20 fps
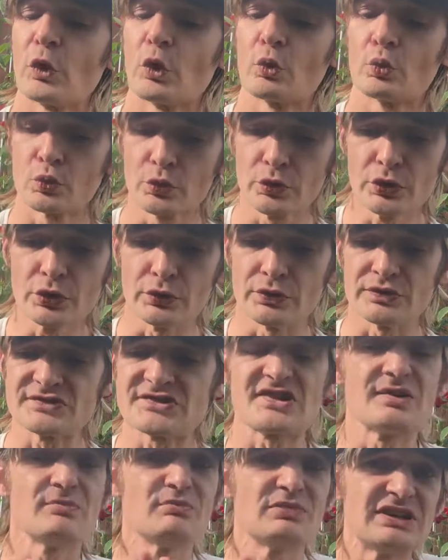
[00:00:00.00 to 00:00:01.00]

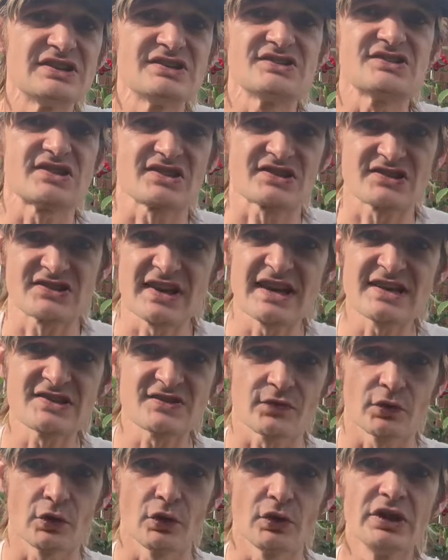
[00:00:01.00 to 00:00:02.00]
roots and being
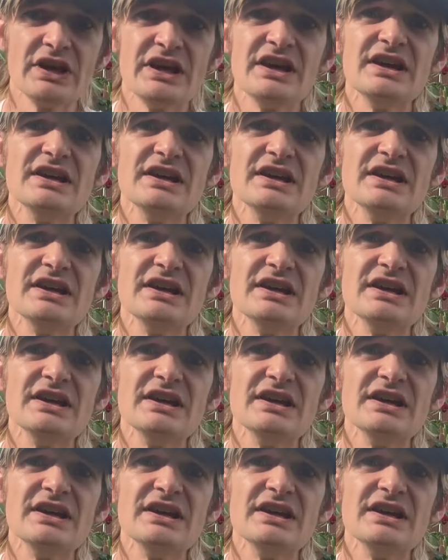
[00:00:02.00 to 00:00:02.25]
successful